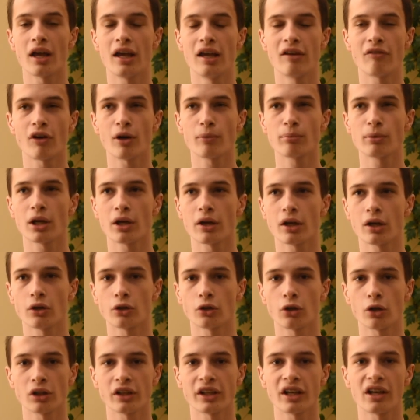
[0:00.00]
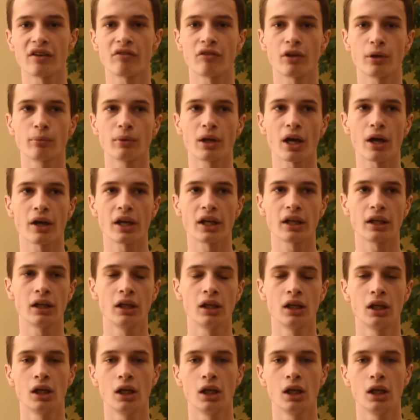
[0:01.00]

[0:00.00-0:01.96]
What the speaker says: if I'm going on holiday, if I'm going